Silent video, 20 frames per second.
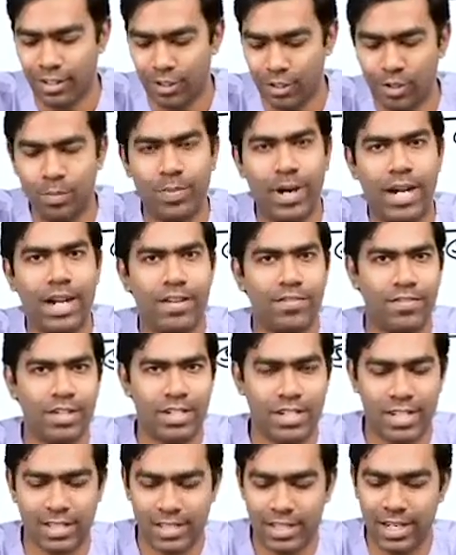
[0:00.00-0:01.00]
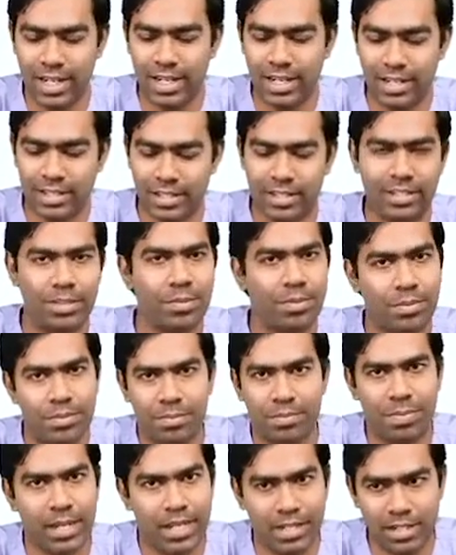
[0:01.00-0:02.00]
So by definition, SAADH
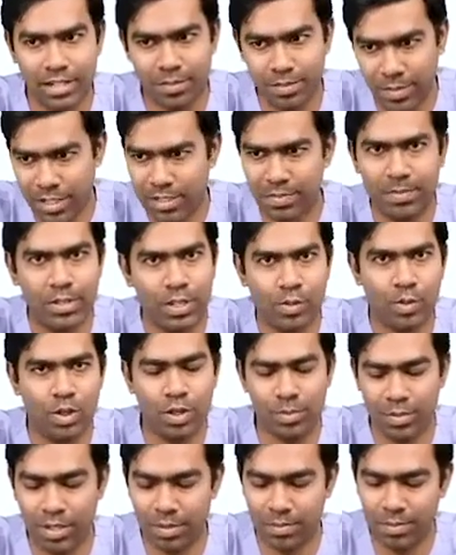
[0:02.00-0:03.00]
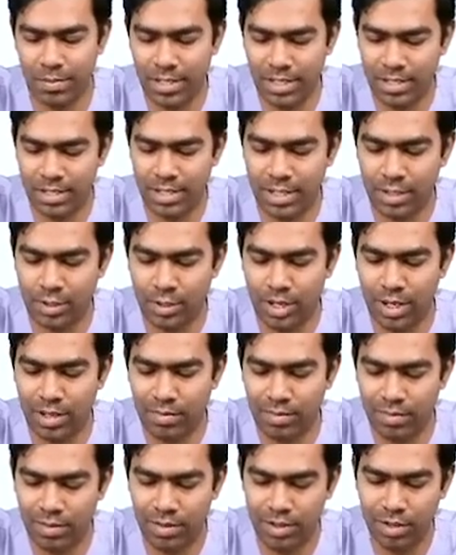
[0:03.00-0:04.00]
patients must be euvolemic, means they should
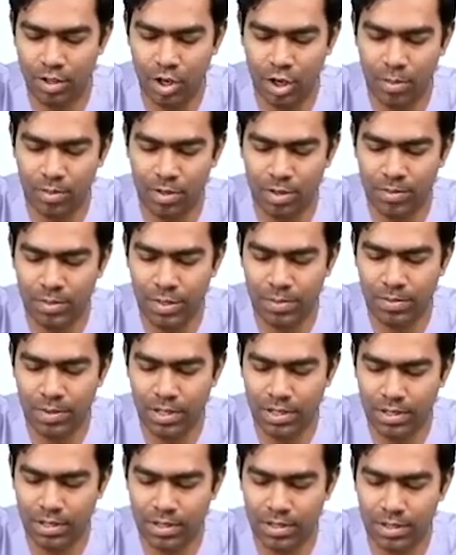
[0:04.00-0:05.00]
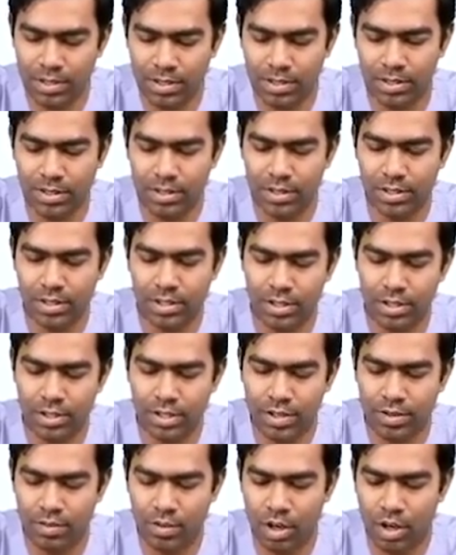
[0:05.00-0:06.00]
have normal BP, they should
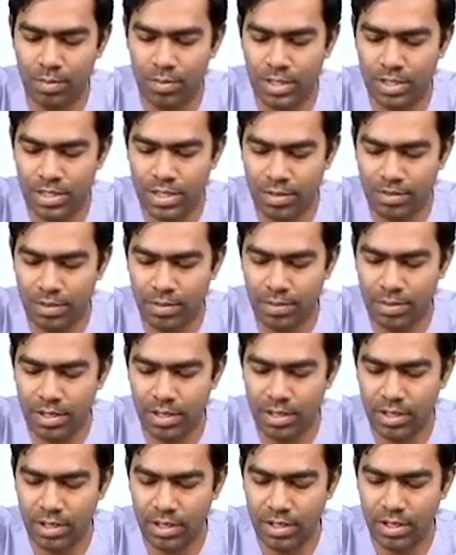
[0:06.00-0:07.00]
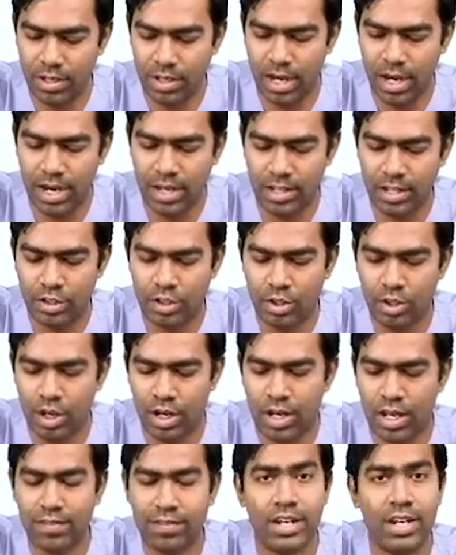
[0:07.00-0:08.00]
have normal JVP, and they should
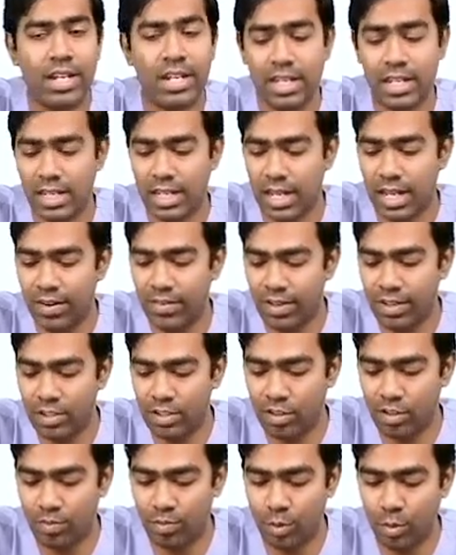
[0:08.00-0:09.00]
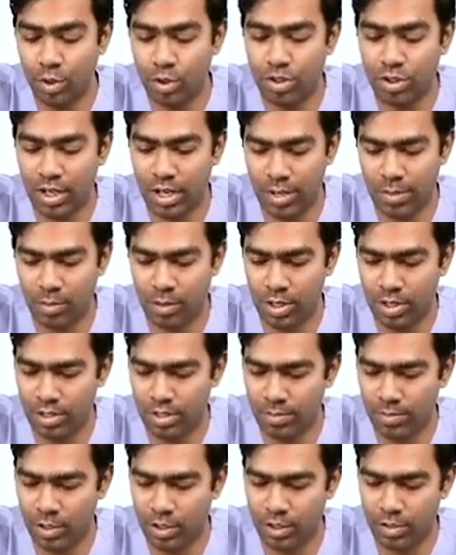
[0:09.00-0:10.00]
not have any evidence of postural
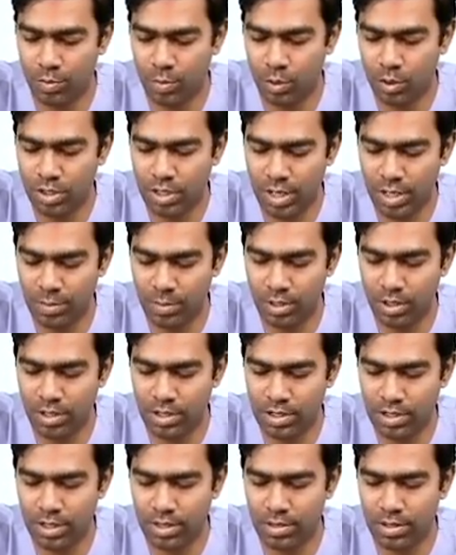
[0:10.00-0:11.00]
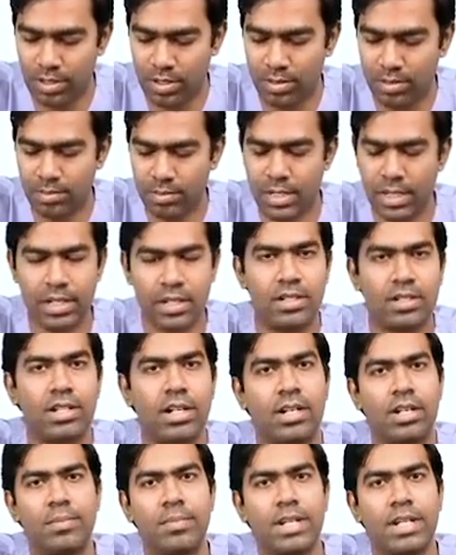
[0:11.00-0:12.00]
hypotension, because postural hypotension means
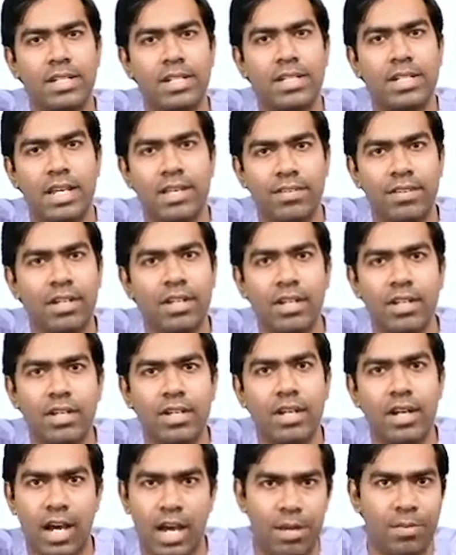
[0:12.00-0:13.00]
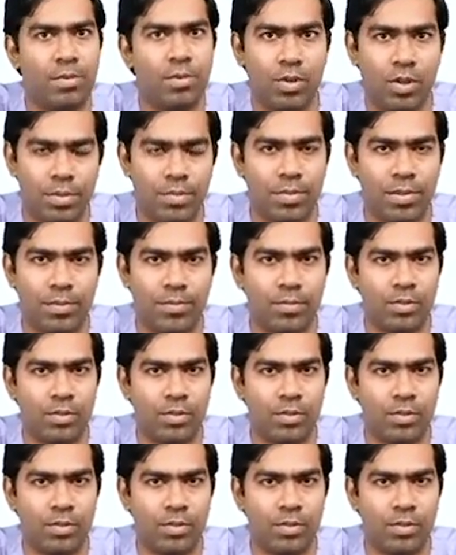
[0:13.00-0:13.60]
that the patient is having hypovolemia.